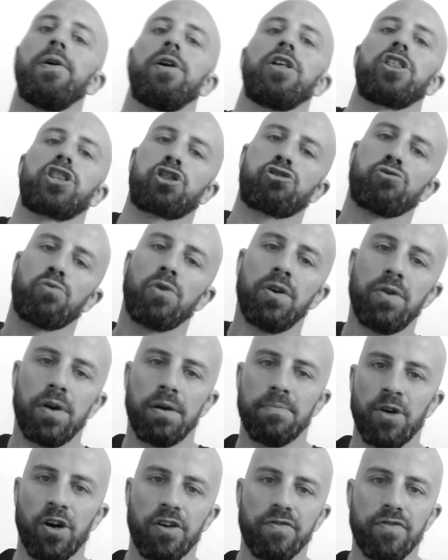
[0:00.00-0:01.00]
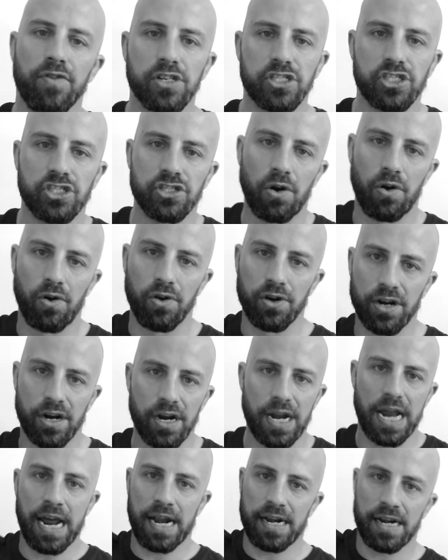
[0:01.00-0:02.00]
threw him over his shoulder,
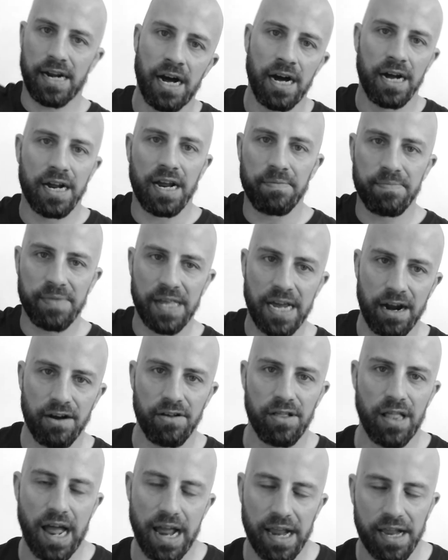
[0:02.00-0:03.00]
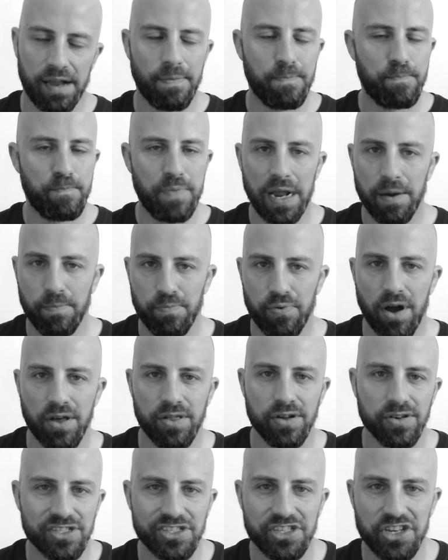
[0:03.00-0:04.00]
and hung him there like big
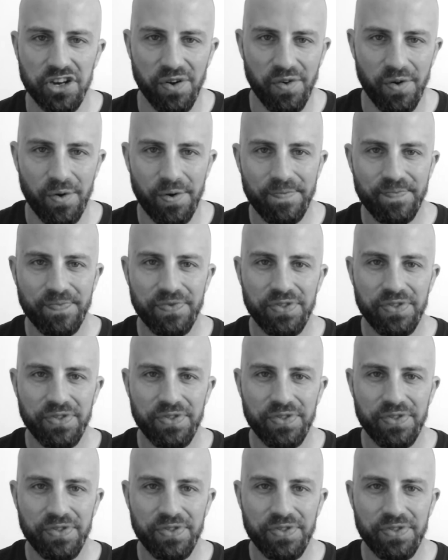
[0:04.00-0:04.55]
brothers do.